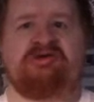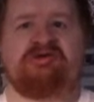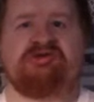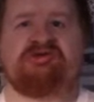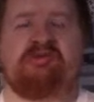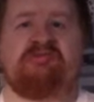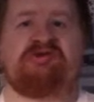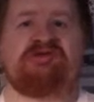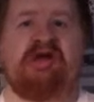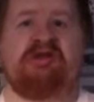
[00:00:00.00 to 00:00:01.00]

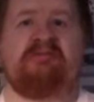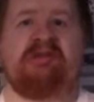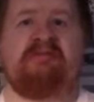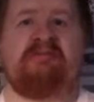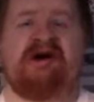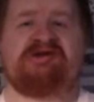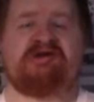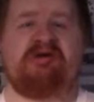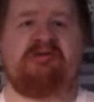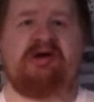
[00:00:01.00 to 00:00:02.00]
someone genuinely passing
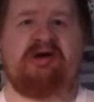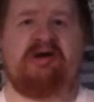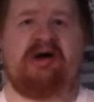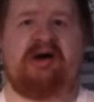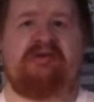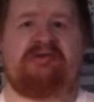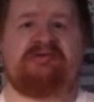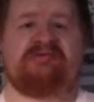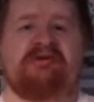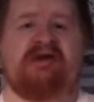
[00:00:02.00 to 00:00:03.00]
away. And
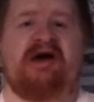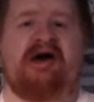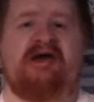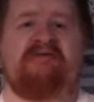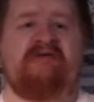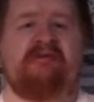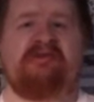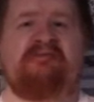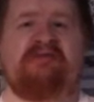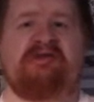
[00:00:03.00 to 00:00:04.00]
I
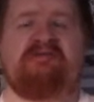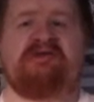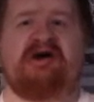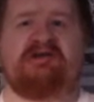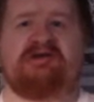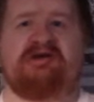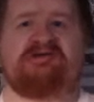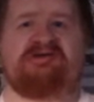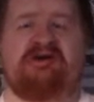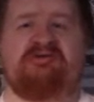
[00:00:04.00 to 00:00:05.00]
firmly believe that Anthony
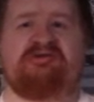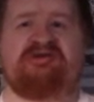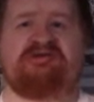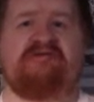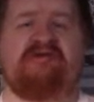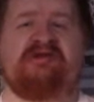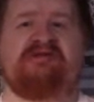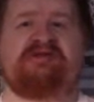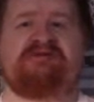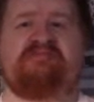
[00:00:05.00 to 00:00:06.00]
Anzaldo is the villain
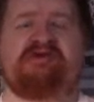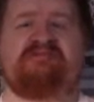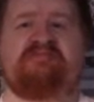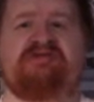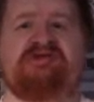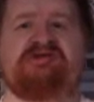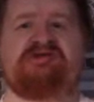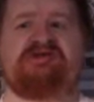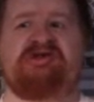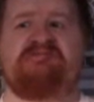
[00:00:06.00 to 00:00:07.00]
in this piece, because it
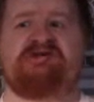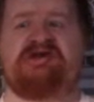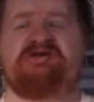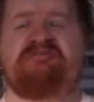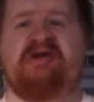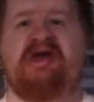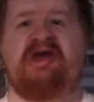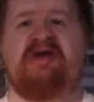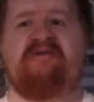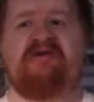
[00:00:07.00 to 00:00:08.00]
seems his
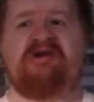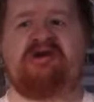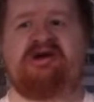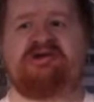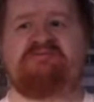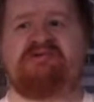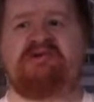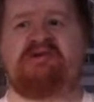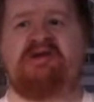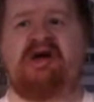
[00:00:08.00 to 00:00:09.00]
behaviour has
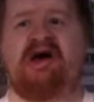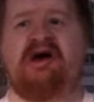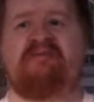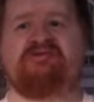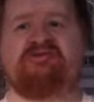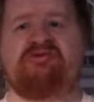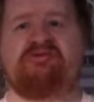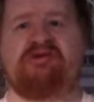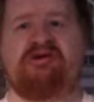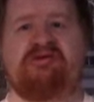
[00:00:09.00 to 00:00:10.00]
been
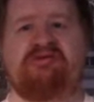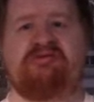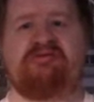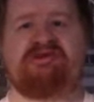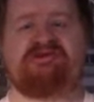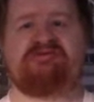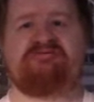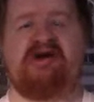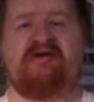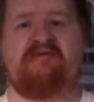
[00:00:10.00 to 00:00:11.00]
absolutely
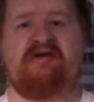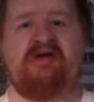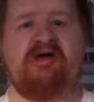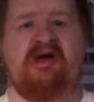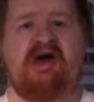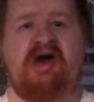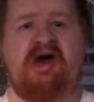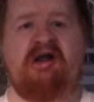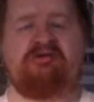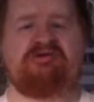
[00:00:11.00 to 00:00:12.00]
disrespectful.
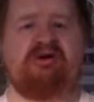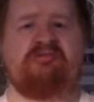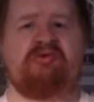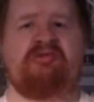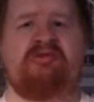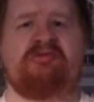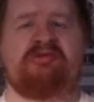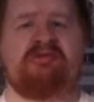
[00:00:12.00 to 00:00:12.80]
And I'll talk more about